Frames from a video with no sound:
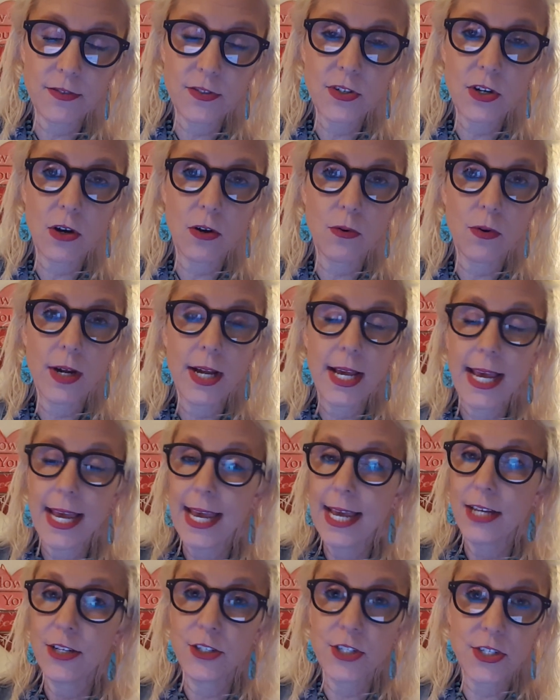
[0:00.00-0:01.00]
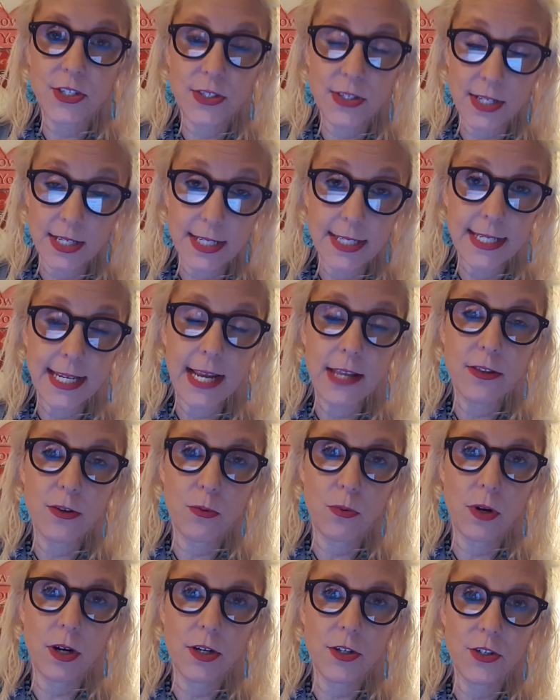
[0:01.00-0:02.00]
So, and just say the
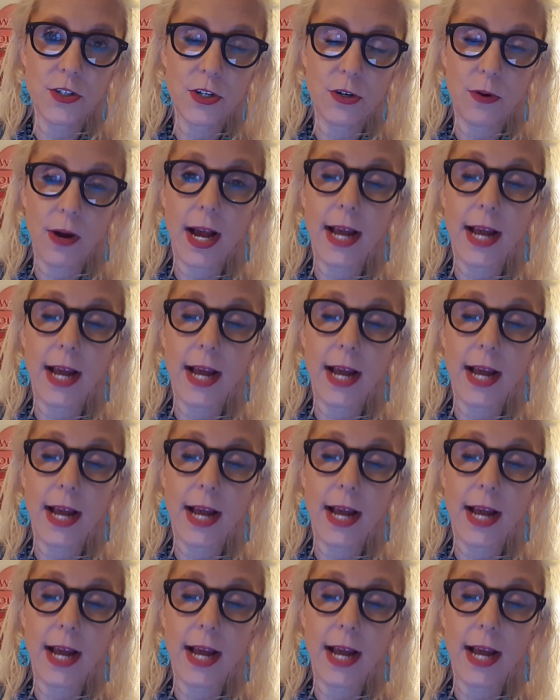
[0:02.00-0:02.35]
words, you know,